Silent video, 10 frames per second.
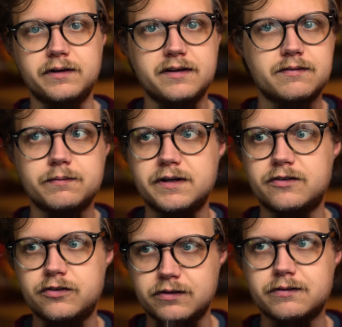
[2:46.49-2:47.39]
It's
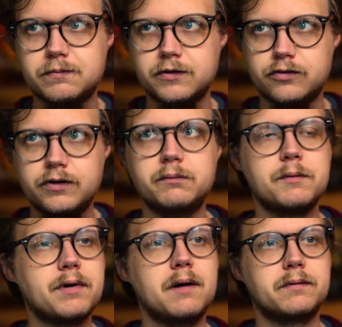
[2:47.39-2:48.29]
just
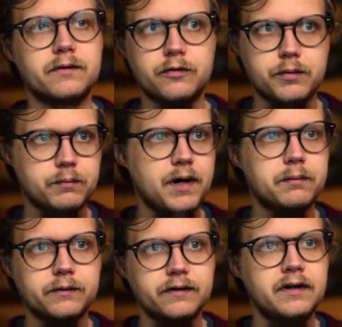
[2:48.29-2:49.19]
extremely popular. It's been
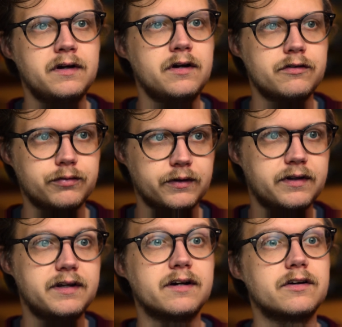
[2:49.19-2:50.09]
popular for
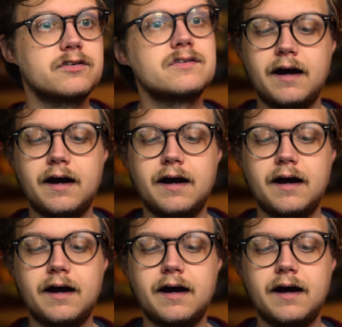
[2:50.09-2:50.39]
years.